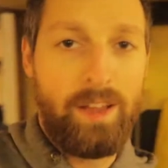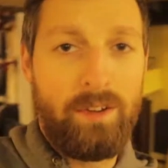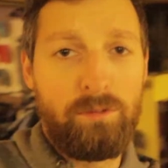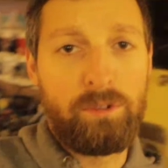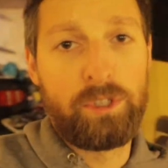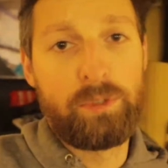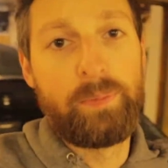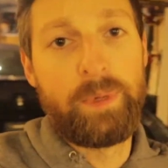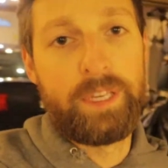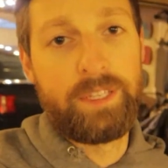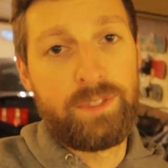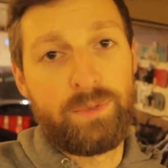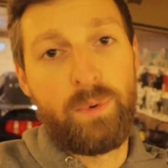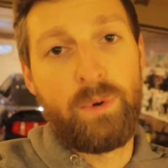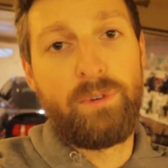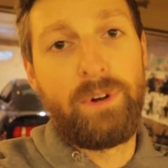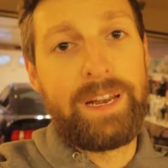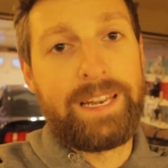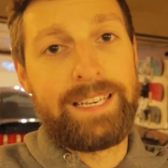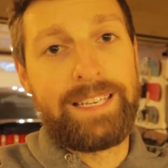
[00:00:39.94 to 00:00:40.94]
which means
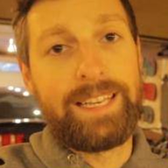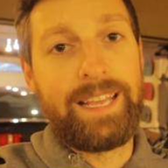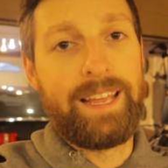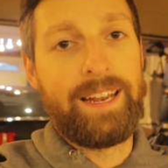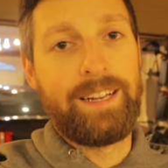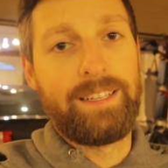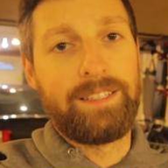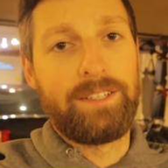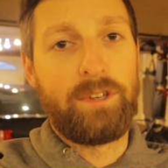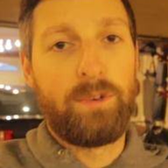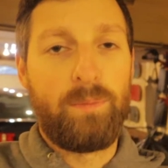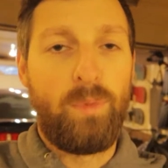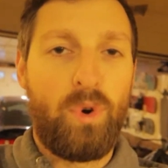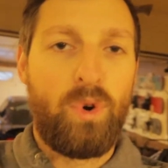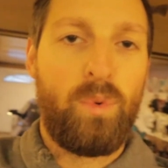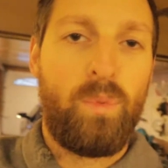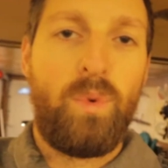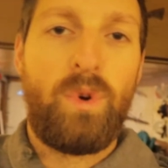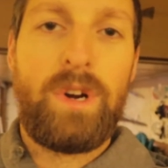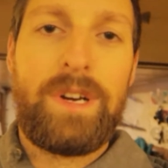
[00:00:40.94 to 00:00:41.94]
we're ready to get a little
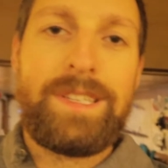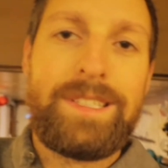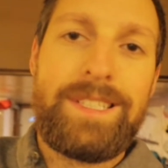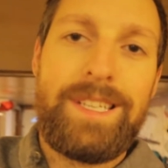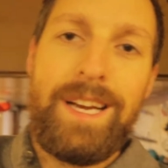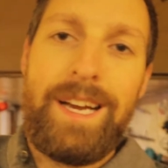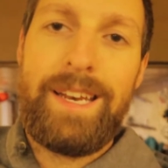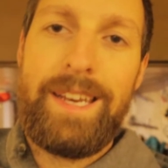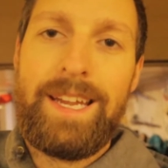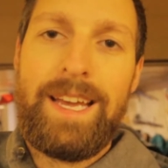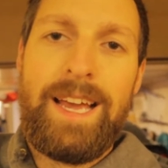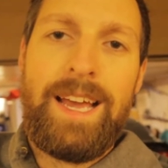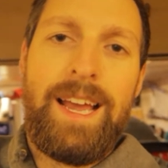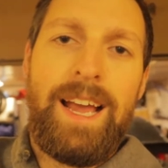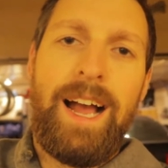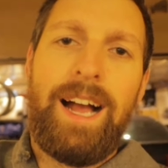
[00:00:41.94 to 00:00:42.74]
more work done.